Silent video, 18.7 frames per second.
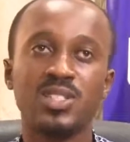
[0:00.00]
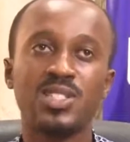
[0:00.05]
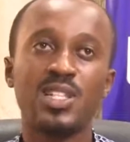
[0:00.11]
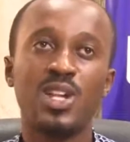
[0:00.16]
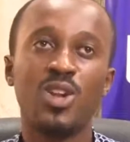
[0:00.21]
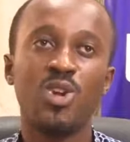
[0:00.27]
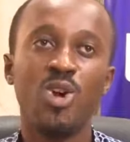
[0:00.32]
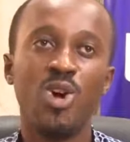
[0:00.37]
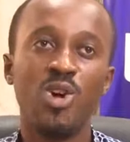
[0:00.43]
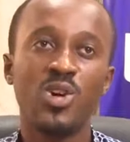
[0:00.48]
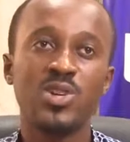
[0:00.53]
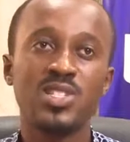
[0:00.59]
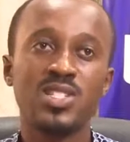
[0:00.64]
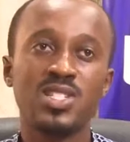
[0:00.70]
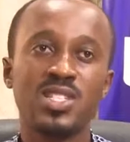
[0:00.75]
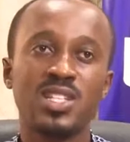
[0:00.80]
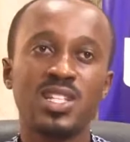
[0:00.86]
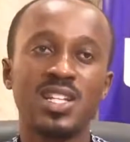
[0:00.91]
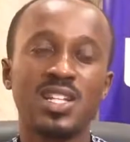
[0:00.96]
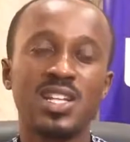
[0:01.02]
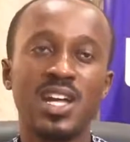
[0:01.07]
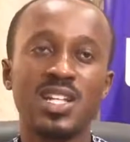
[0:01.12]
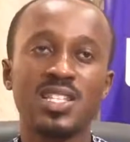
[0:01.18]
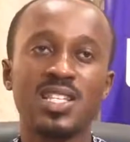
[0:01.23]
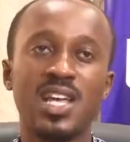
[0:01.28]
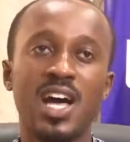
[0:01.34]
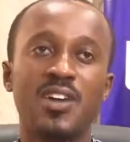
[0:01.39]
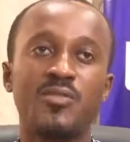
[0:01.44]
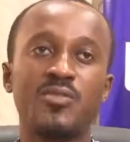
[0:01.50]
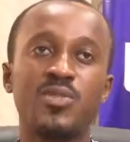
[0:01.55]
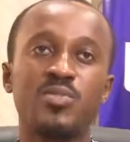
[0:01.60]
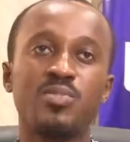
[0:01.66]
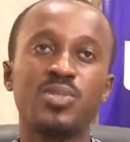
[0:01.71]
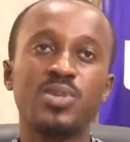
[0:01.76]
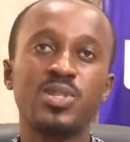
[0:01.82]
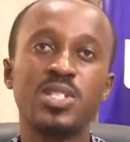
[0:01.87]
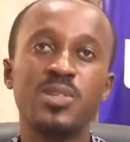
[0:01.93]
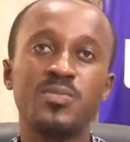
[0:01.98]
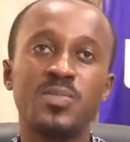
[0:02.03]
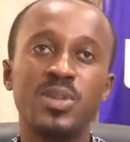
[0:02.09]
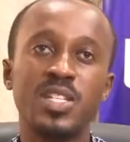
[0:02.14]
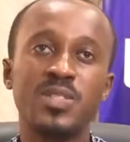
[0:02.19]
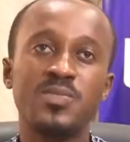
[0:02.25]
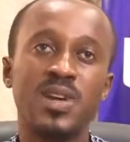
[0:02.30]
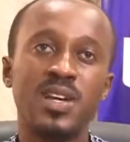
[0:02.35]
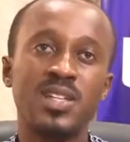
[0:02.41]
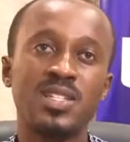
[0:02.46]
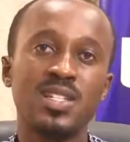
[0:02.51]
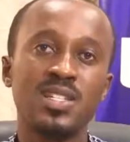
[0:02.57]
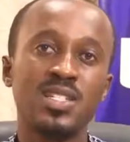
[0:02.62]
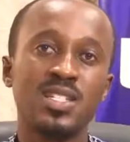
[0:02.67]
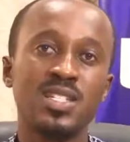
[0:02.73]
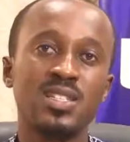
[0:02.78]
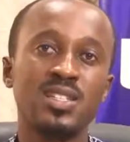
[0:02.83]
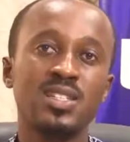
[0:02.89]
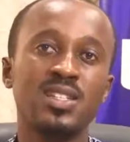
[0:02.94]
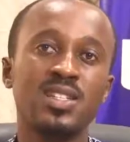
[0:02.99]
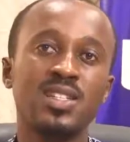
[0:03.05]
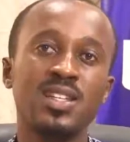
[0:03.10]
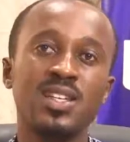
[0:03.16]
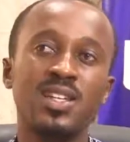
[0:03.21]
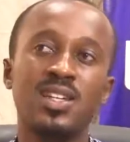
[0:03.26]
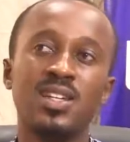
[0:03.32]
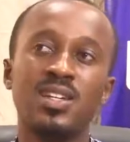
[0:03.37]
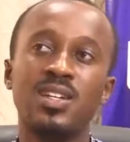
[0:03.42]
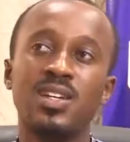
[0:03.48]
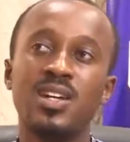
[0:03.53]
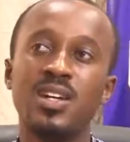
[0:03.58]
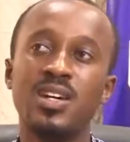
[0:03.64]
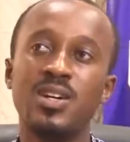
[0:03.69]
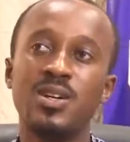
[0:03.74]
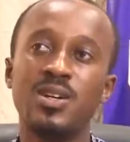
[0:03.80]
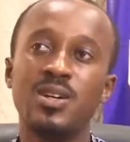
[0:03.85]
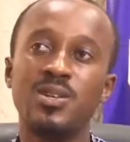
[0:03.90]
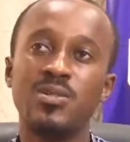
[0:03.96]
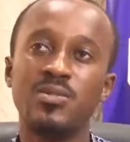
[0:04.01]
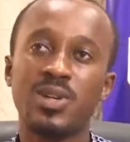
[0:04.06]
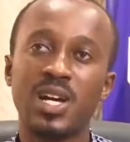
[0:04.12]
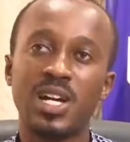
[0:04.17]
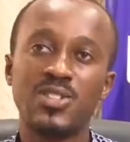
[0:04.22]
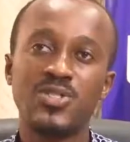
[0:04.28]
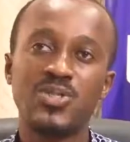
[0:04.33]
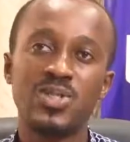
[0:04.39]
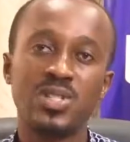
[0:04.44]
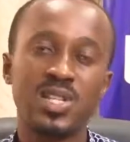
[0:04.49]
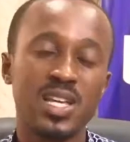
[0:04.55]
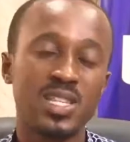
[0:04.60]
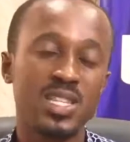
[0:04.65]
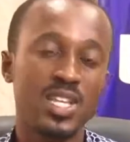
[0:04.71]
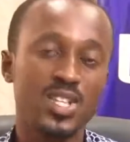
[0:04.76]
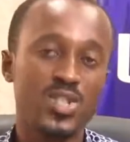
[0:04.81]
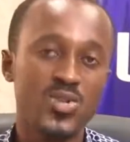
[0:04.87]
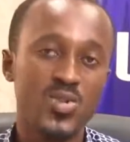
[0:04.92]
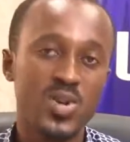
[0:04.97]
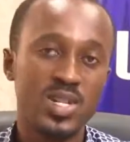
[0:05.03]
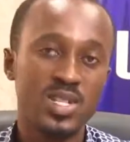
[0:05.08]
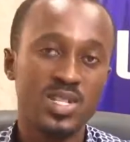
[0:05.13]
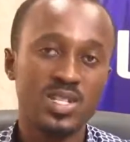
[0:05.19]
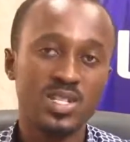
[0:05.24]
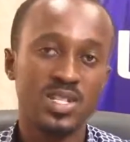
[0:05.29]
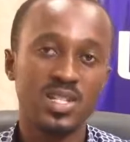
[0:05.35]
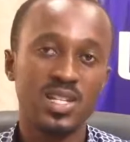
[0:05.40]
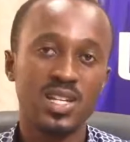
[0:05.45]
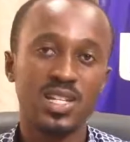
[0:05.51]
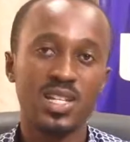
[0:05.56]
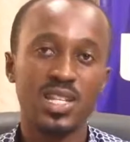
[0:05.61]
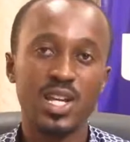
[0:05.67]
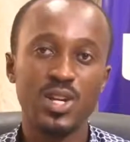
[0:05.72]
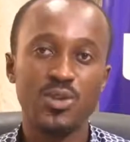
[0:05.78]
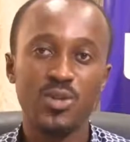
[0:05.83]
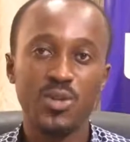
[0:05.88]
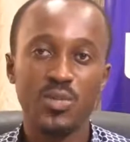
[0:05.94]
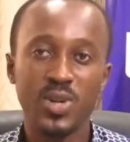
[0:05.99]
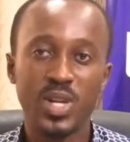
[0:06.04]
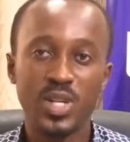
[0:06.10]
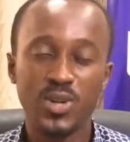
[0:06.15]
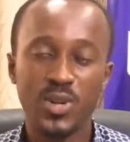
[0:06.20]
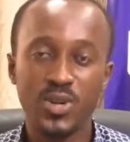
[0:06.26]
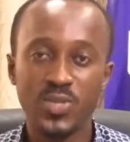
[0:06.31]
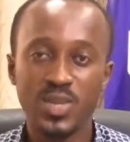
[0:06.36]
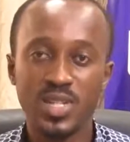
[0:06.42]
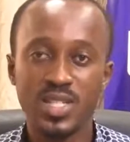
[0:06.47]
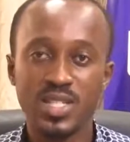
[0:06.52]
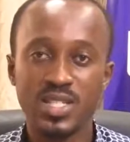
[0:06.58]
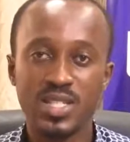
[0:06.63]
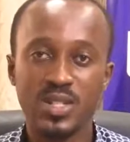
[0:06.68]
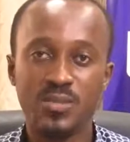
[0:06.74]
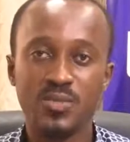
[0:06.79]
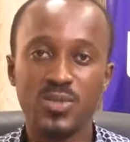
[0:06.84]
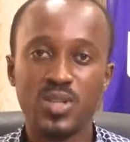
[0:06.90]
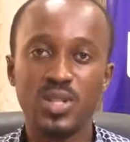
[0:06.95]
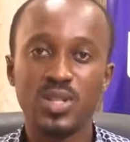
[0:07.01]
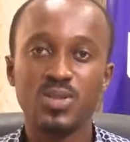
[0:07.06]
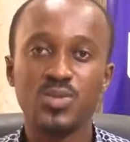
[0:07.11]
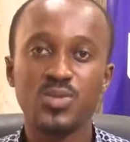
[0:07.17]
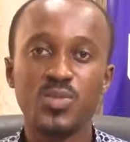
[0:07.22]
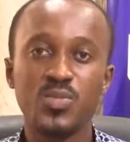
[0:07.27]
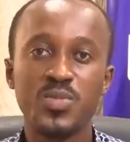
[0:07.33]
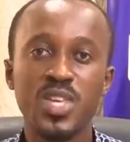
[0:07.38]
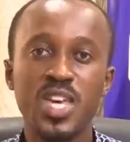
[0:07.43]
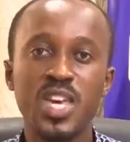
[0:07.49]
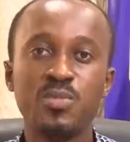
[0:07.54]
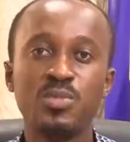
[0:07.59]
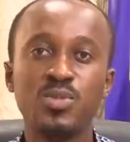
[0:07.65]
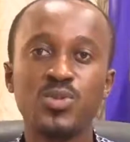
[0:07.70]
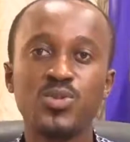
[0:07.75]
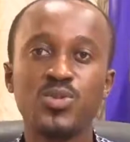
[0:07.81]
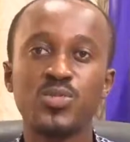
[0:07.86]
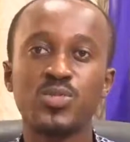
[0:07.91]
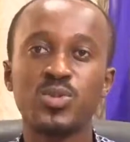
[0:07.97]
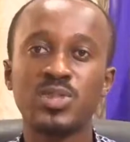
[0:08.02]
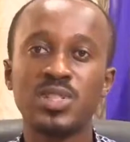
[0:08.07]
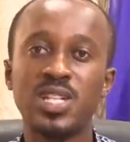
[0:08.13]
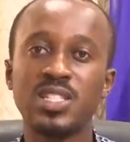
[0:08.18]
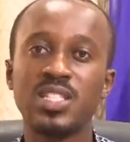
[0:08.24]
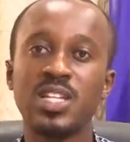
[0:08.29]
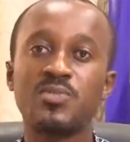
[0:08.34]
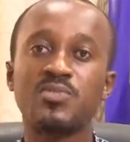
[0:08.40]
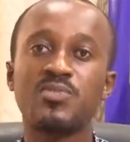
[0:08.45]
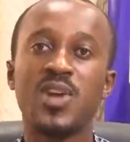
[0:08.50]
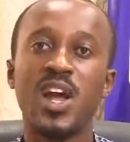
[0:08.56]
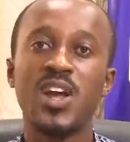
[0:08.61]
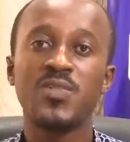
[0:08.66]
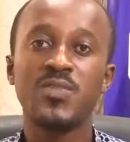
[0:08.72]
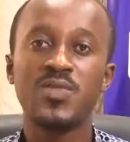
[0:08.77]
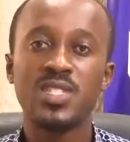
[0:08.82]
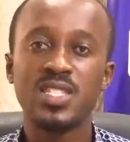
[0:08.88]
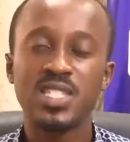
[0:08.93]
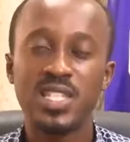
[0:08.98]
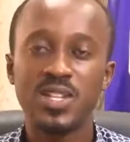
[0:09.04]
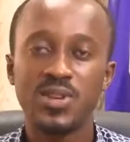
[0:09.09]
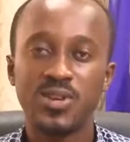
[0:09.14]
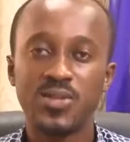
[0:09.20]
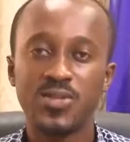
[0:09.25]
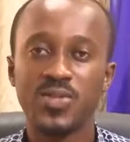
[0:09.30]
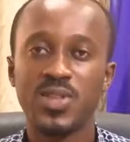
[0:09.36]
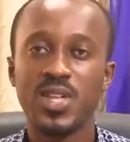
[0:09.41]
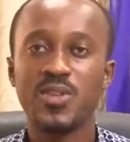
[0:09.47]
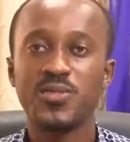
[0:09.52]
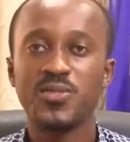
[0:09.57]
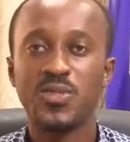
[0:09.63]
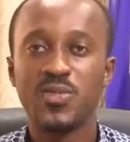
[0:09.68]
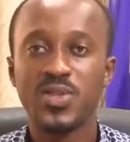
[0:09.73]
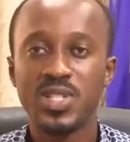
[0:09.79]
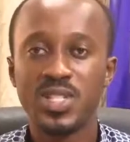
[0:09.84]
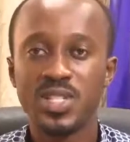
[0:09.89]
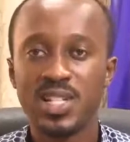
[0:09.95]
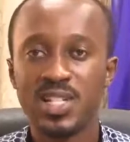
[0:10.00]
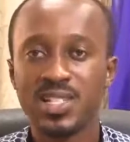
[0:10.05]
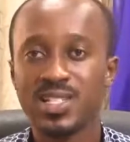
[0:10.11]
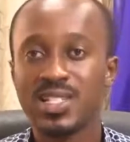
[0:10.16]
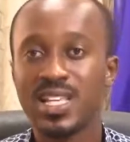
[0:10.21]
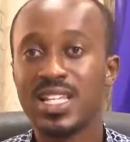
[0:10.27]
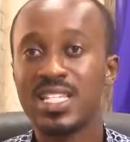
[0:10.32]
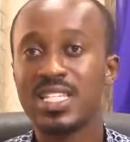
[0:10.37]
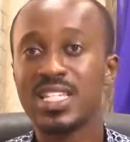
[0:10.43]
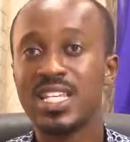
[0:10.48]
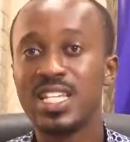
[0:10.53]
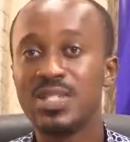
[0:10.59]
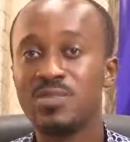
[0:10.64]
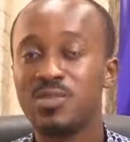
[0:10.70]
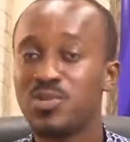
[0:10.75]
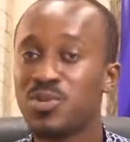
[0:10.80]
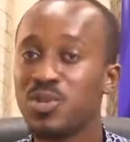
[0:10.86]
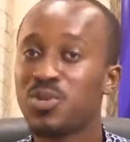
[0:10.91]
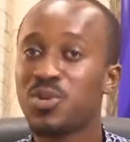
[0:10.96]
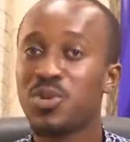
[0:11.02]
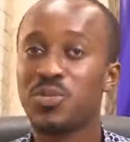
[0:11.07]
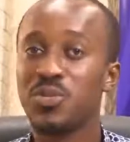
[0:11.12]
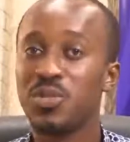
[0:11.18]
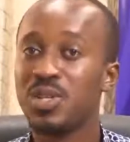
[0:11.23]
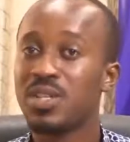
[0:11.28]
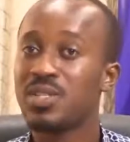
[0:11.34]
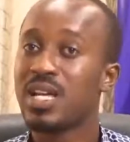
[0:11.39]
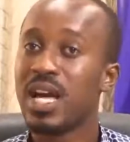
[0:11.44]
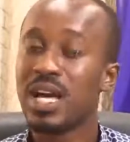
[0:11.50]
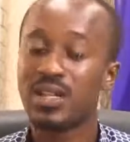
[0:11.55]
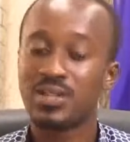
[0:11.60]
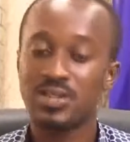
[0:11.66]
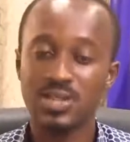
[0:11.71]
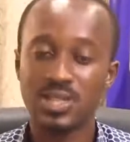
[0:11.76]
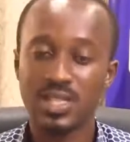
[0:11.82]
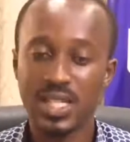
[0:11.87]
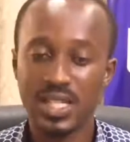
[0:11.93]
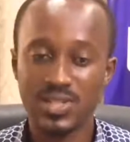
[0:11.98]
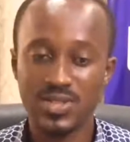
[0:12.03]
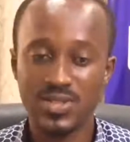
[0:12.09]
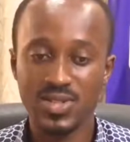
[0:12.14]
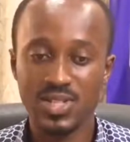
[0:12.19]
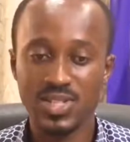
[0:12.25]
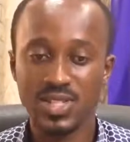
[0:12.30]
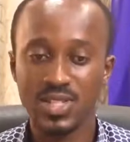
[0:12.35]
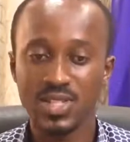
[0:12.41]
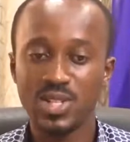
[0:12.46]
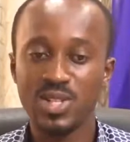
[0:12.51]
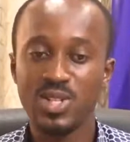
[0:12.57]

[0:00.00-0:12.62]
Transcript: laws that have been put in place by certain countries like the US and the European community to be able to protect the privacy of the information that is exchanged between companies across countries.